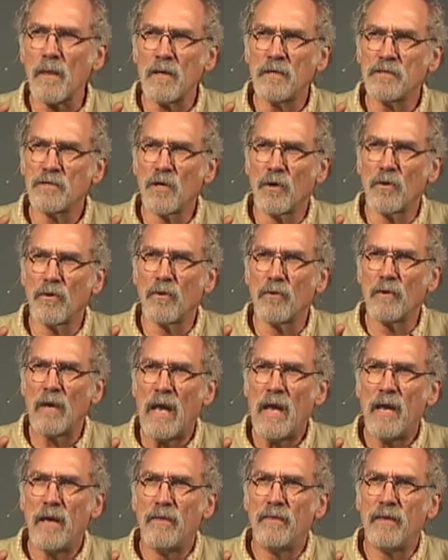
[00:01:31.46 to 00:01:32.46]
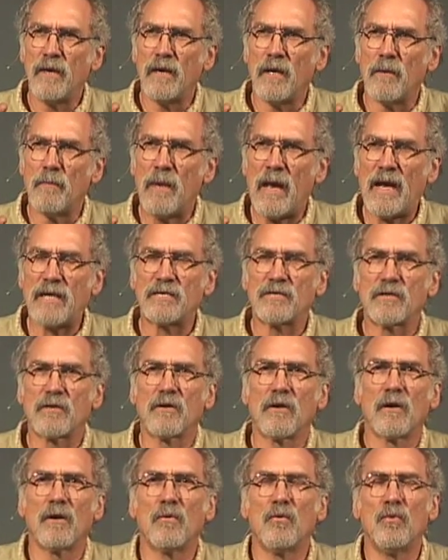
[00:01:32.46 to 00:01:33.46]
So the, the
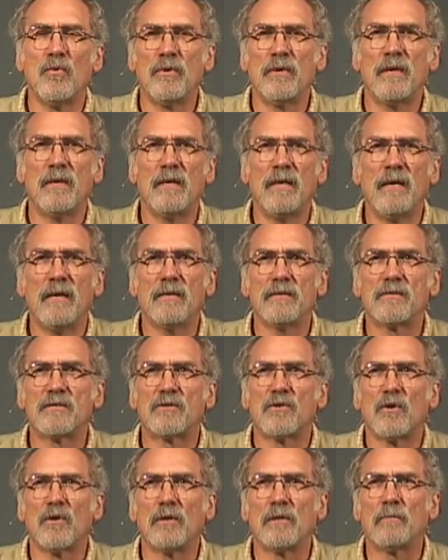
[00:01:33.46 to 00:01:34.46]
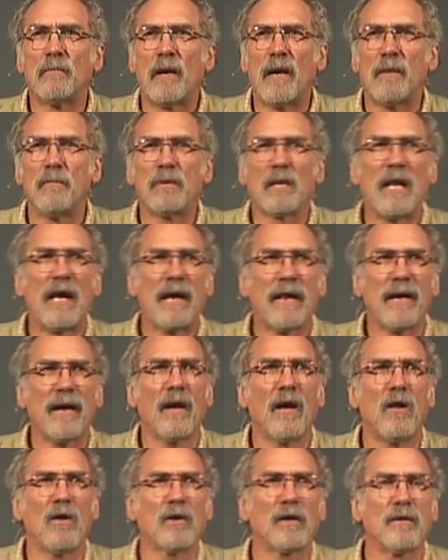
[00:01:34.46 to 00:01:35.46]
massacre at Wounded Knee is told by Black
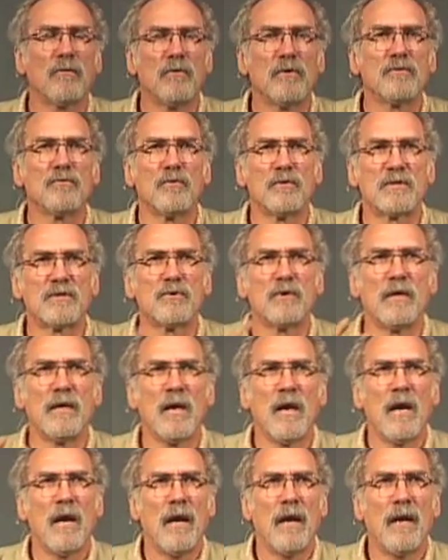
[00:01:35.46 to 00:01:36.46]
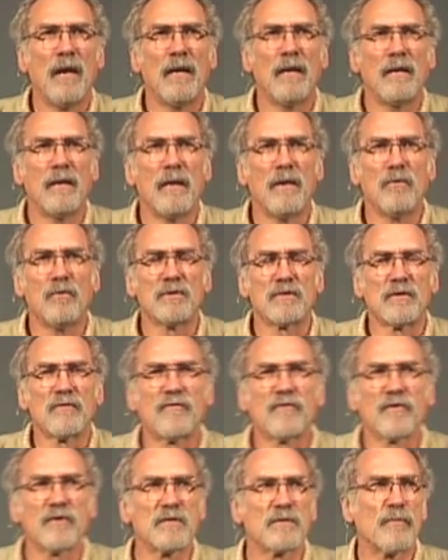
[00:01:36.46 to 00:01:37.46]
Elk, which, and it was a
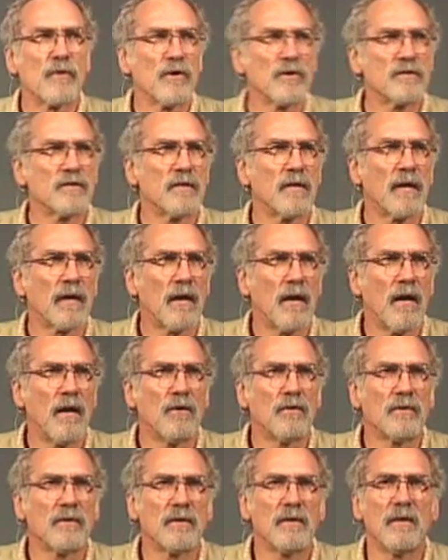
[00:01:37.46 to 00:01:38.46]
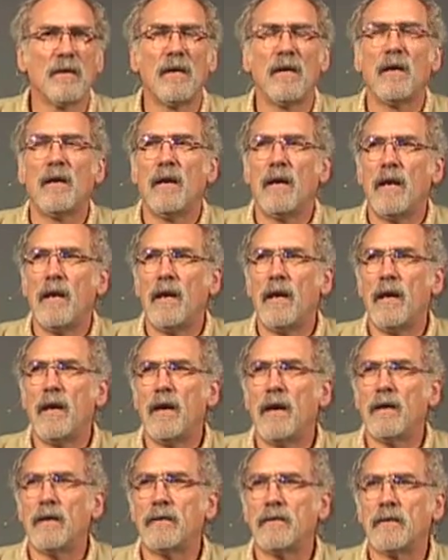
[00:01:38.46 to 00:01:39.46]
first person account.
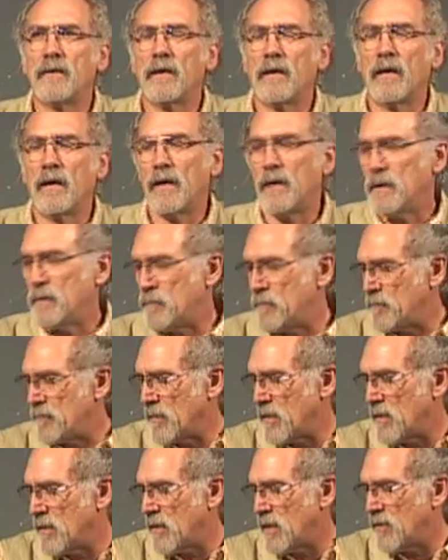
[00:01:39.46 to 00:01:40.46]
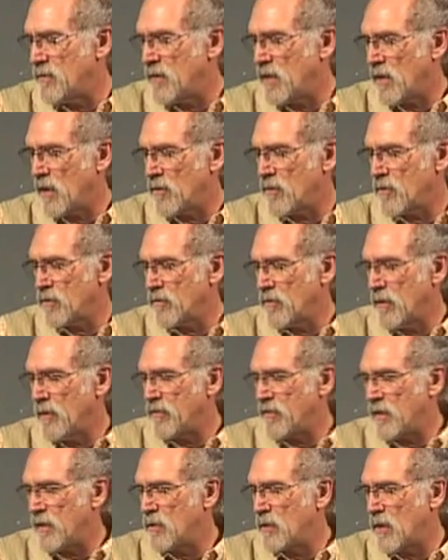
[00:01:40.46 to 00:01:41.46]
And, um, and the other
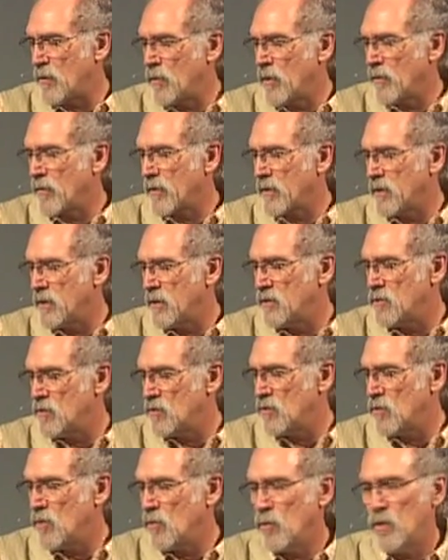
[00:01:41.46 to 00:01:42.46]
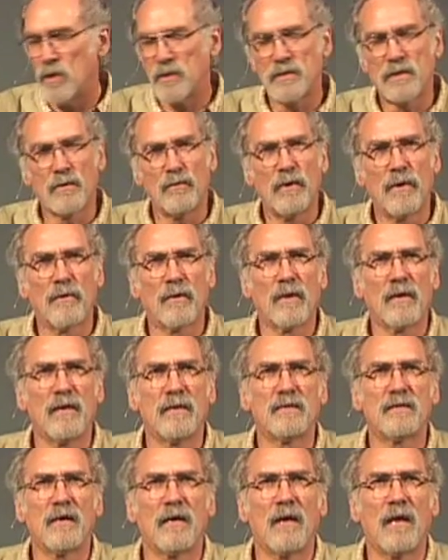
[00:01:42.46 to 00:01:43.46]
thing that we were going to do was that we were going to
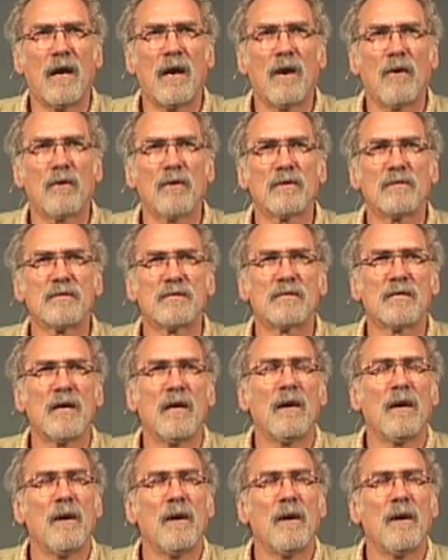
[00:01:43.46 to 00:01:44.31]
tell Howard's